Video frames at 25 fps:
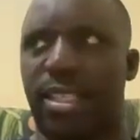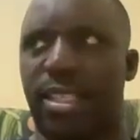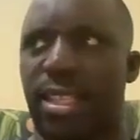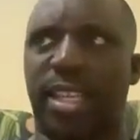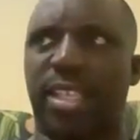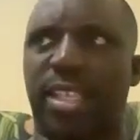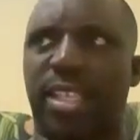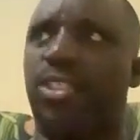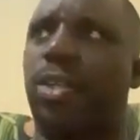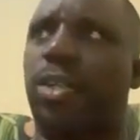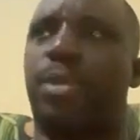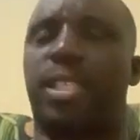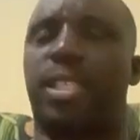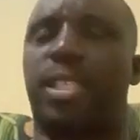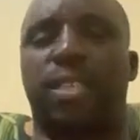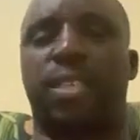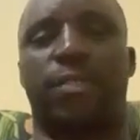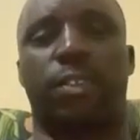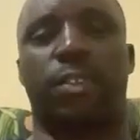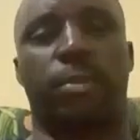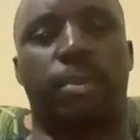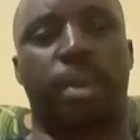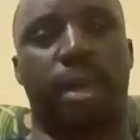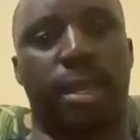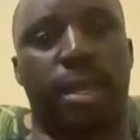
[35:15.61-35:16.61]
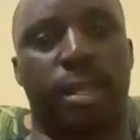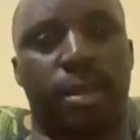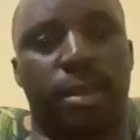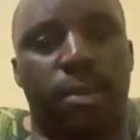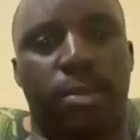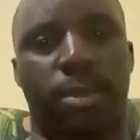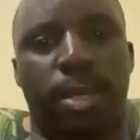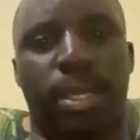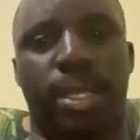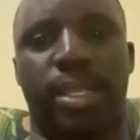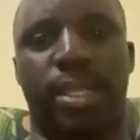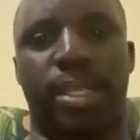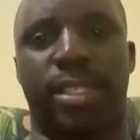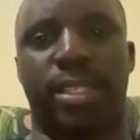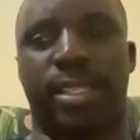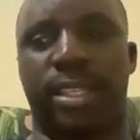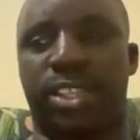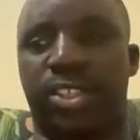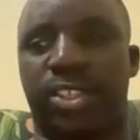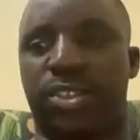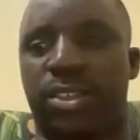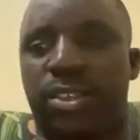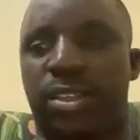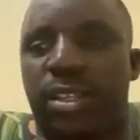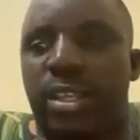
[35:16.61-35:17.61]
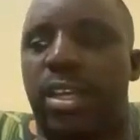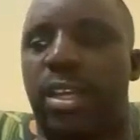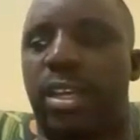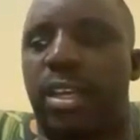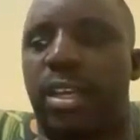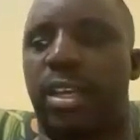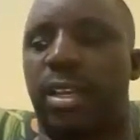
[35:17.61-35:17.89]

think in chapter 7 of my dissertation.